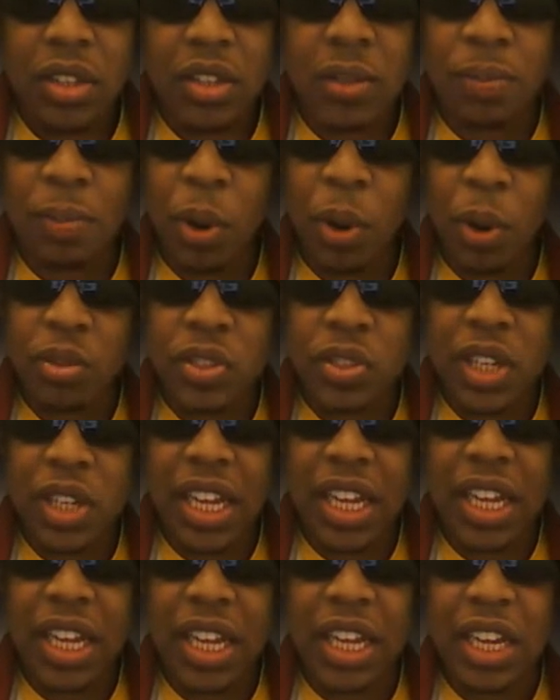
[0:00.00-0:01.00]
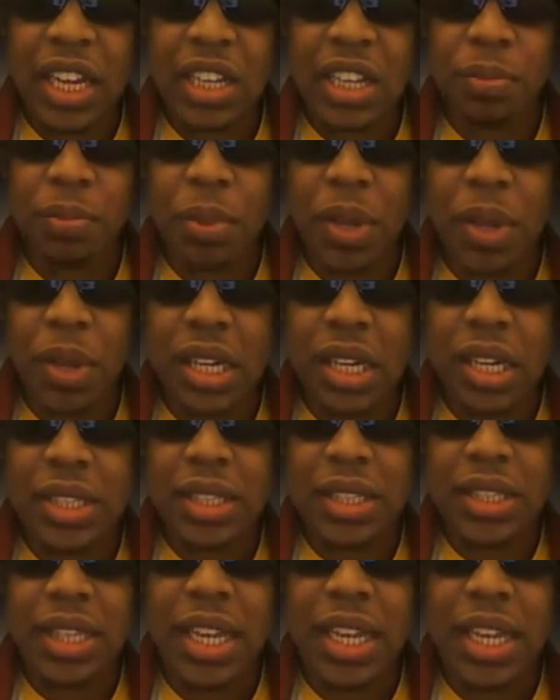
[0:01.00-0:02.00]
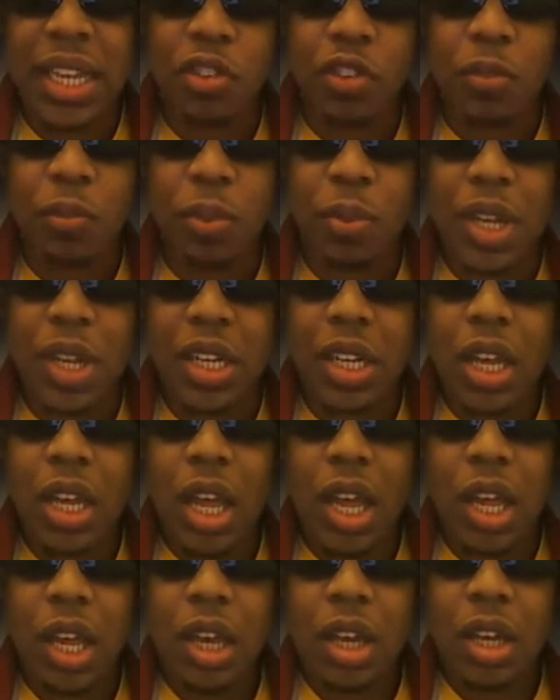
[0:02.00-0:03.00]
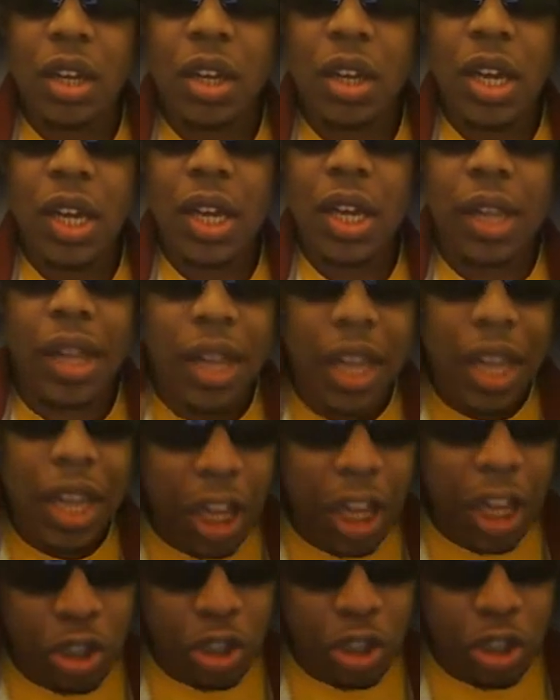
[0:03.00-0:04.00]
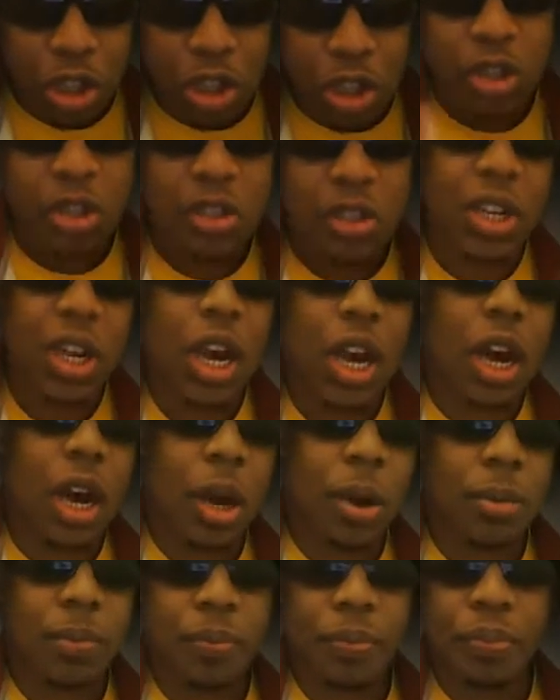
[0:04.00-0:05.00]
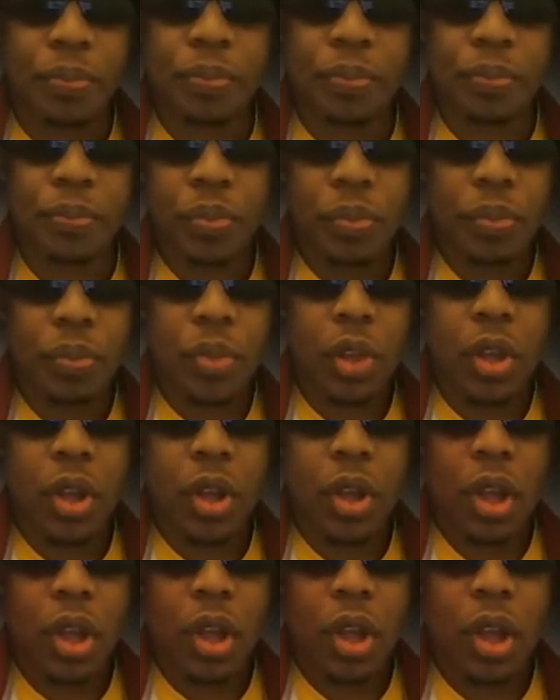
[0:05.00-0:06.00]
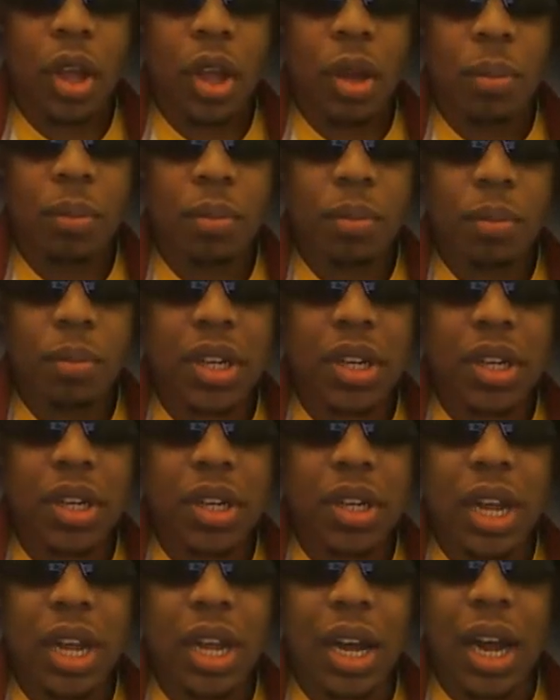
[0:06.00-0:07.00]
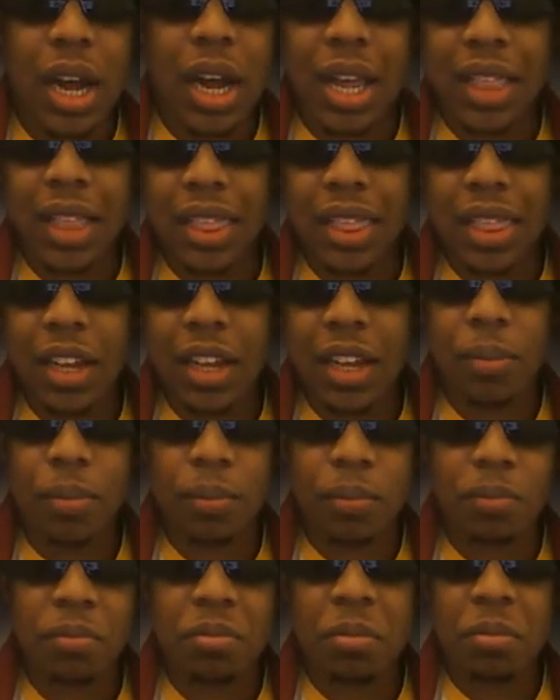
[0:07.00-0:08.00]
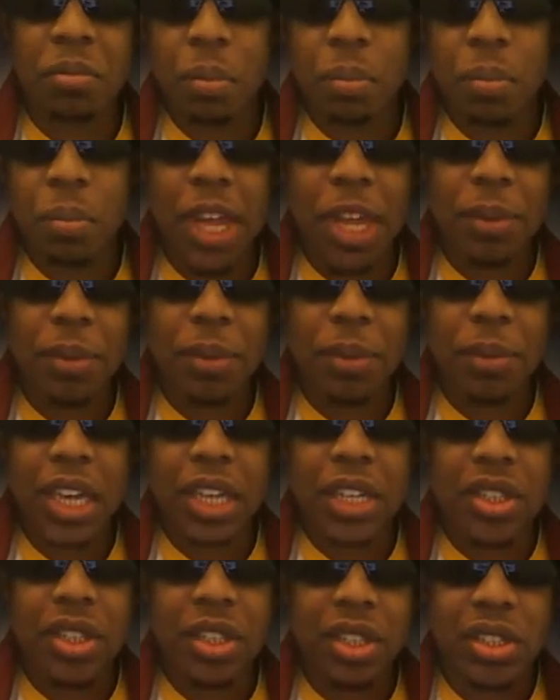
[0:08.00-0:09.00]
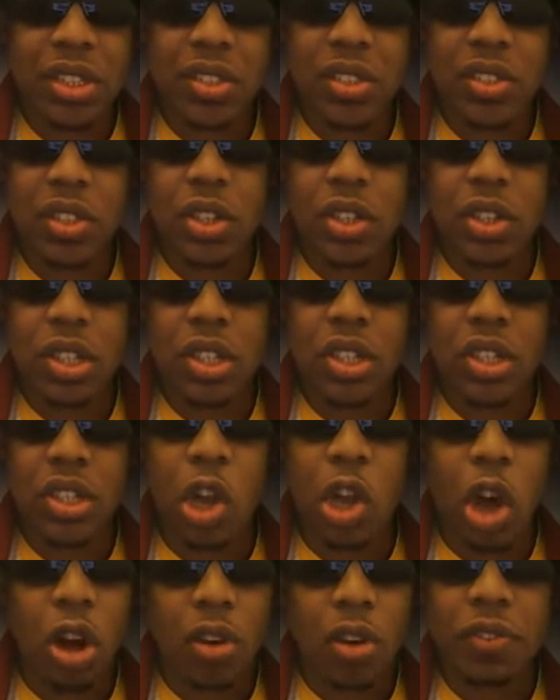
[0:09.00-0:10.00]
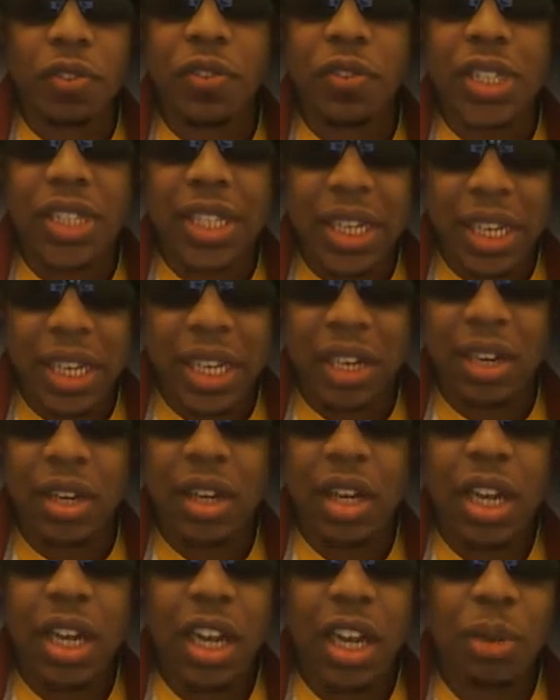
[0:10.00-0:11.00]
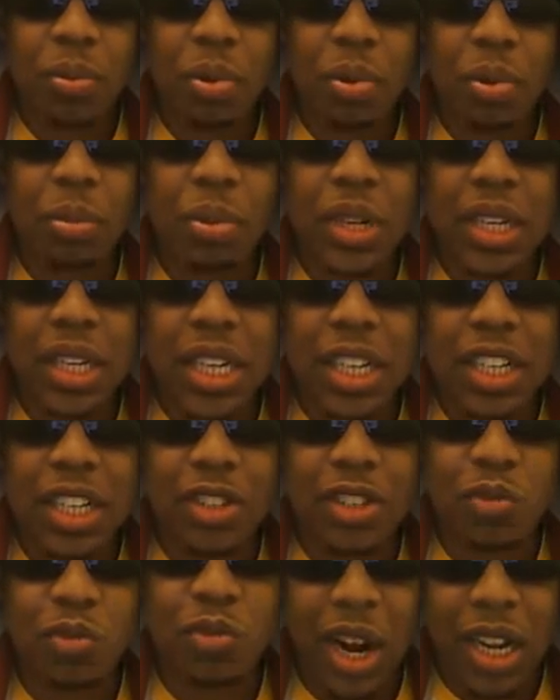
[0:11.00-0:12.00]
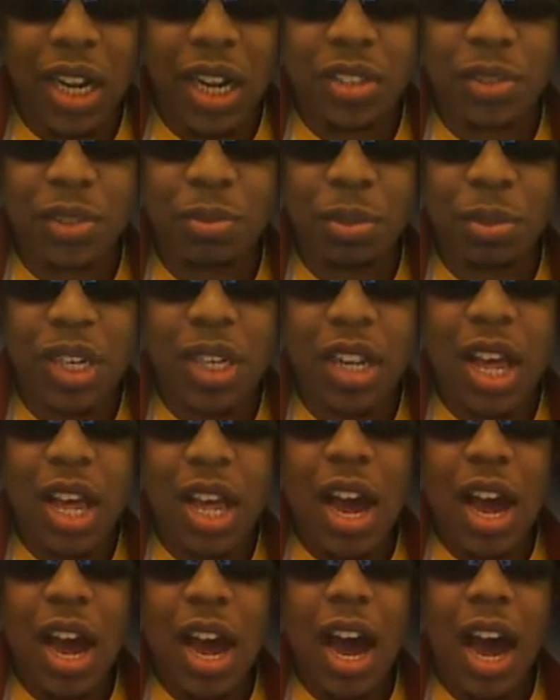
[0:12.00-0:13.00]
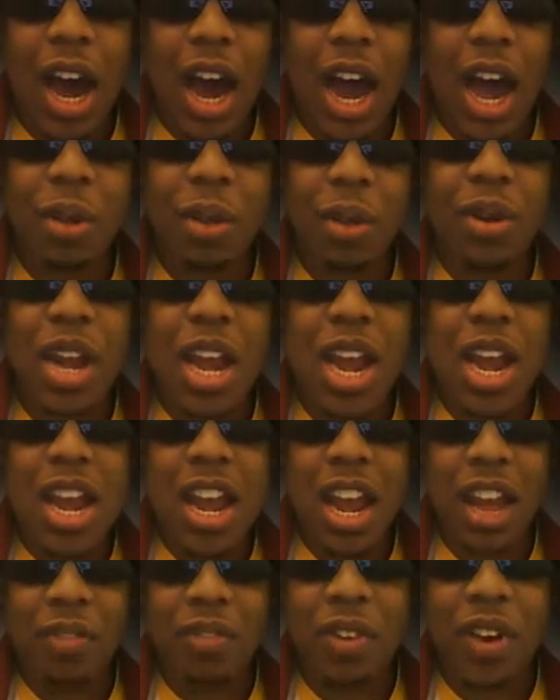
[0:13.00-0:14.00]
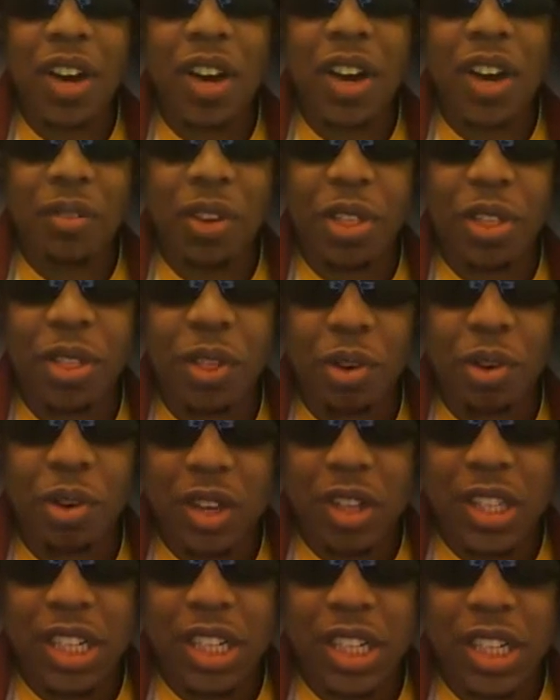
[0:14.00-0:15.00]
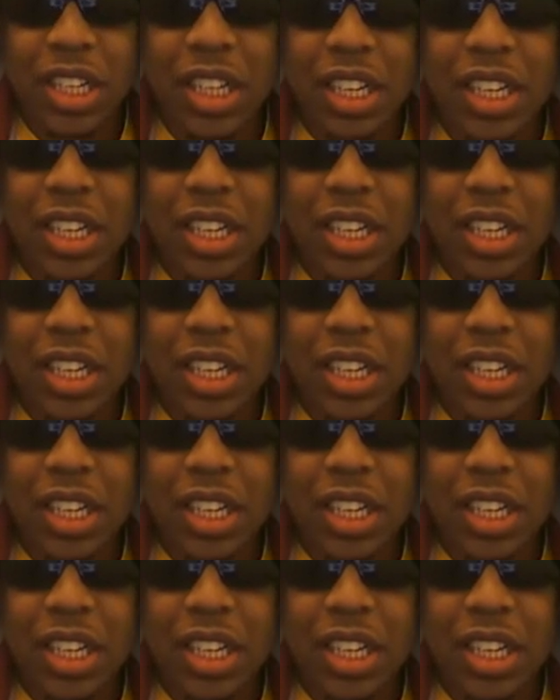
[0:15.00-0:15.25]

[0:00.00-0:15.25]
Supposedly he has been said to have been injured, um, but I think maybe it's just long fatigue. He probably needs rest, but I would never ever thought that